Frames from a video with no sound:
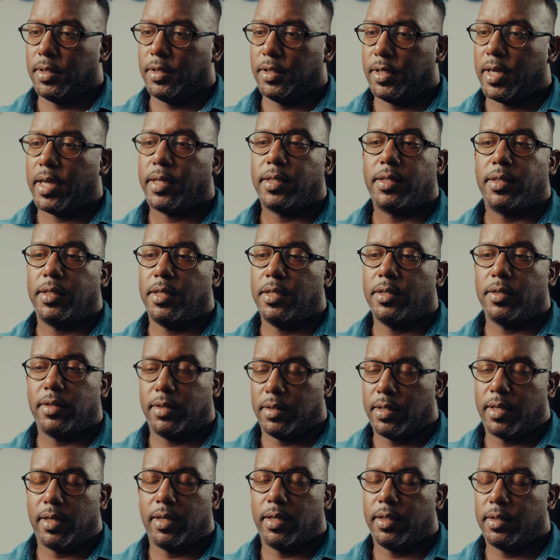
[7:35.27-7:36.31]
She had seen us
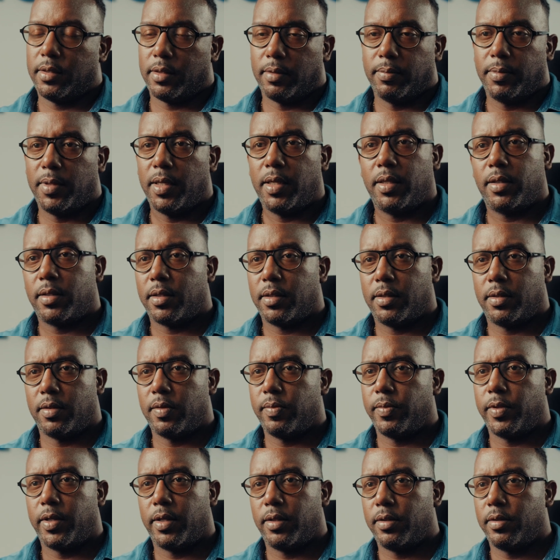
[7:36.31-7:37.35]
collect some data
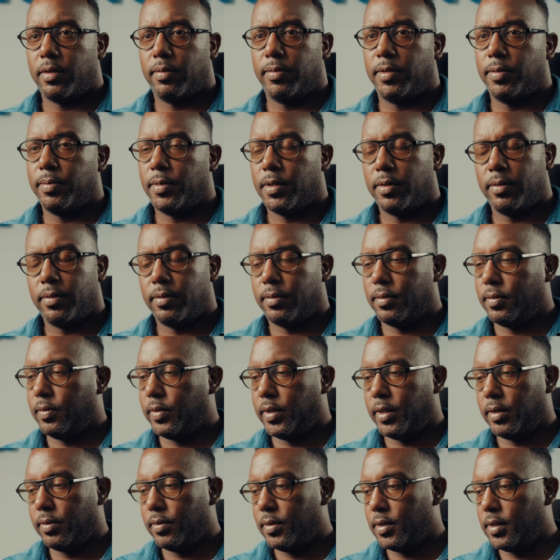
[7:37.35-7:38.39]
somewhere, I don't remember
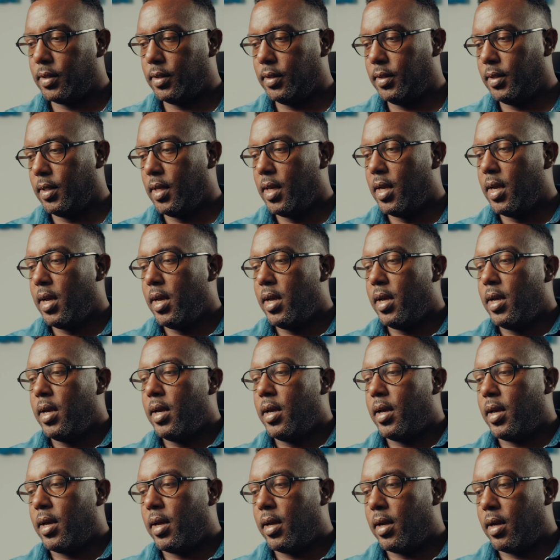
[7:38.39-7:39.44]
where it was.
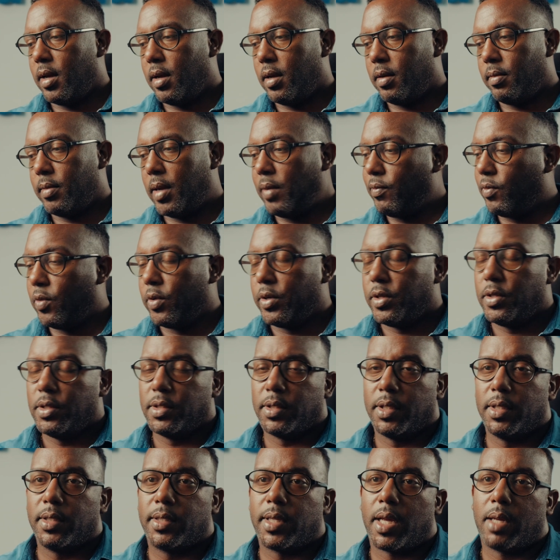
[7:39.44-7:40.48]
And we were
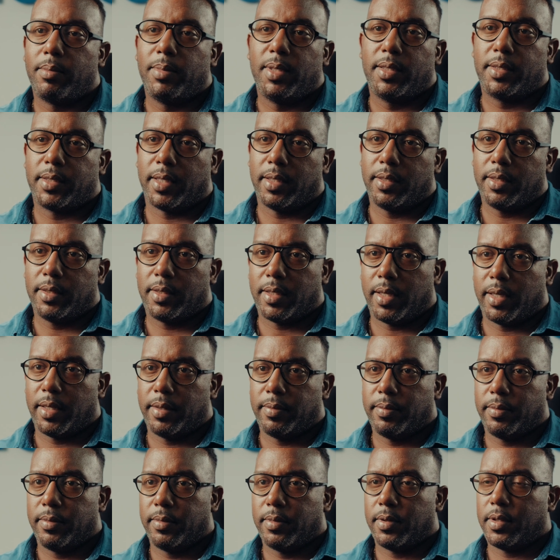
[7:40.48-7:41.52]
using tablets at the
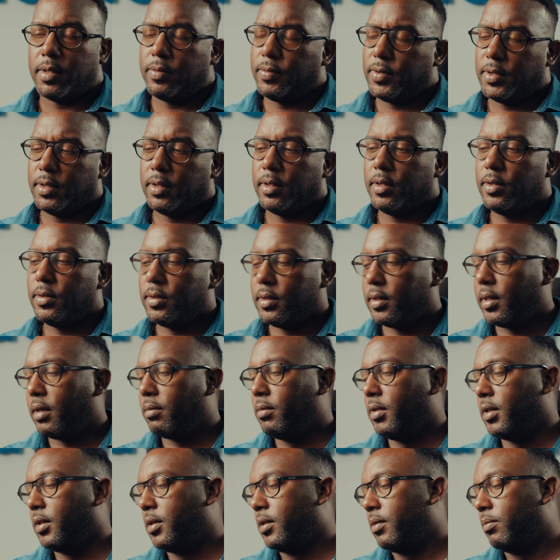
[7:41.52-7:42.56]
time, and we still use
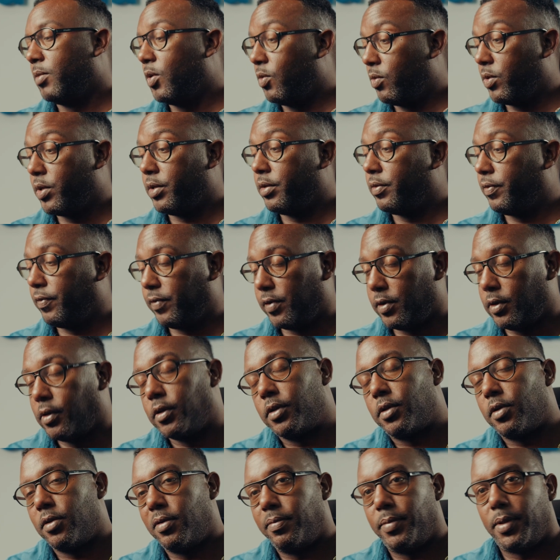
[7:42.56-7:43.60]
tablets, but we're the
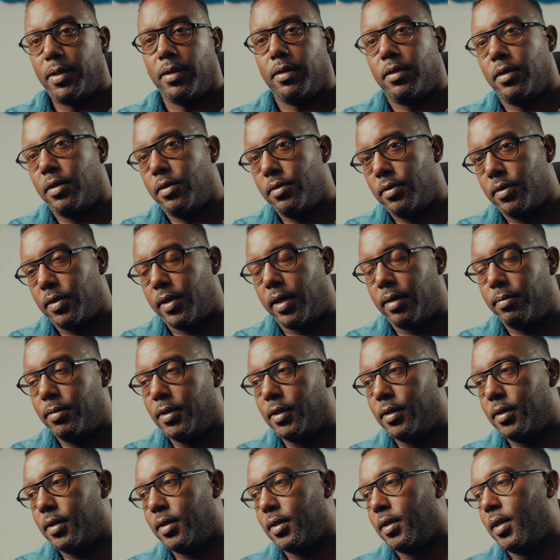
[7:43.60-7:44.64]
first company to use
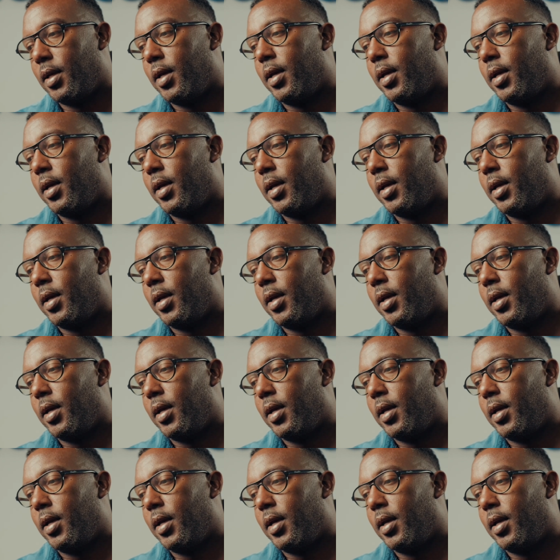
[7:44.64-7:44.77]
tablets.